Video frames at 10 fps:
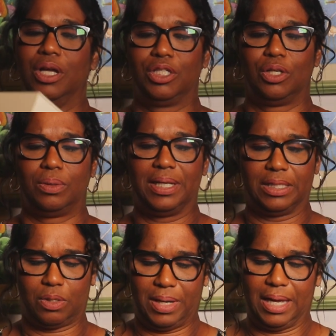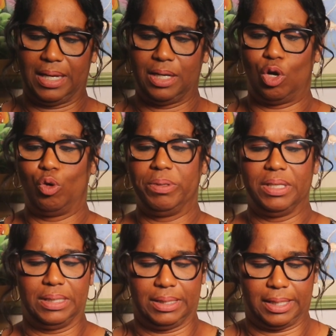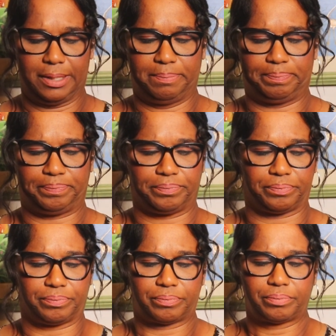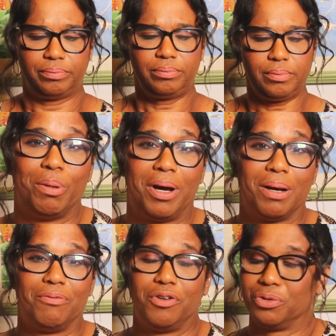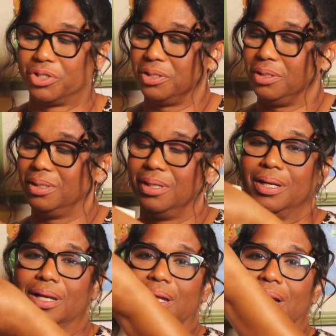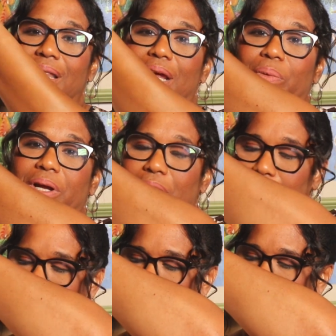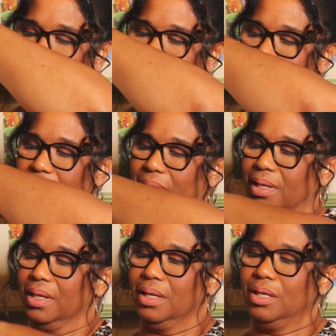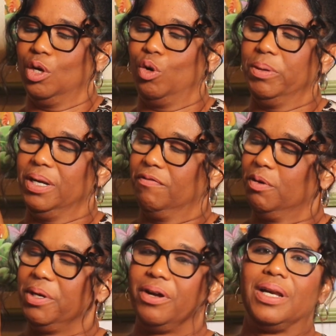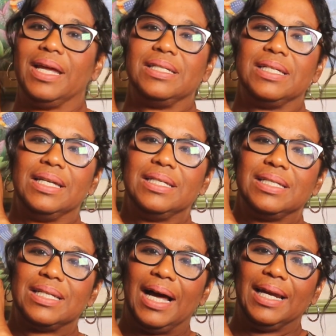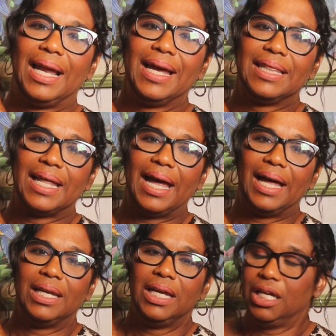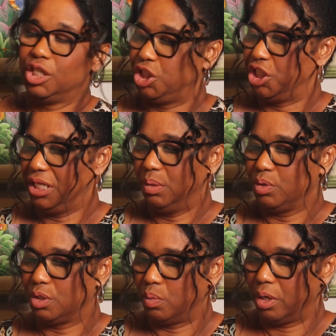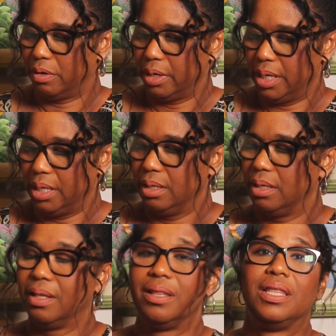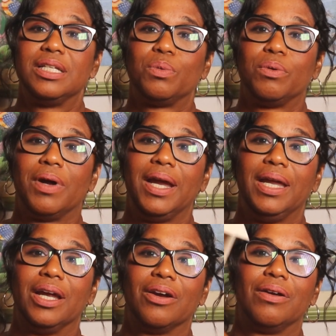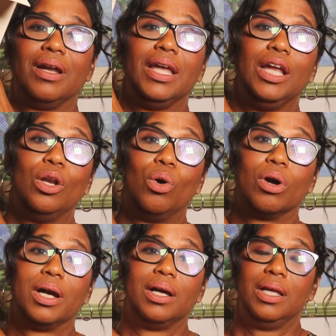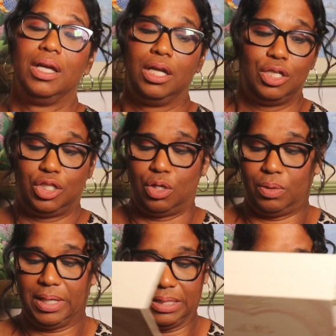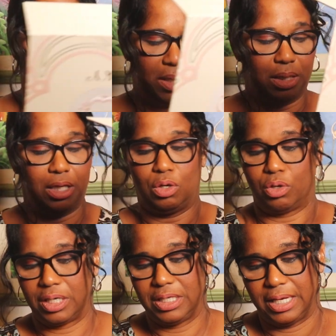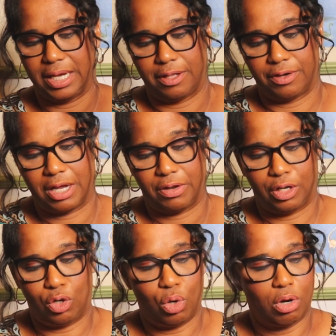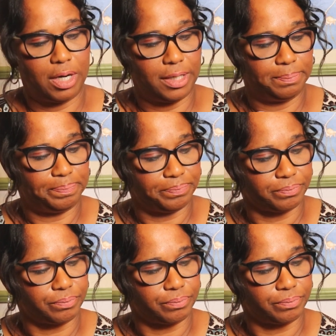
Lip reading: So let's go ahead and open this up from the bottom, folks. There we go. You open it from here, and they sit inside like that. She was wearing this one right here, Aora. So let's smell Aora together. Now, Aora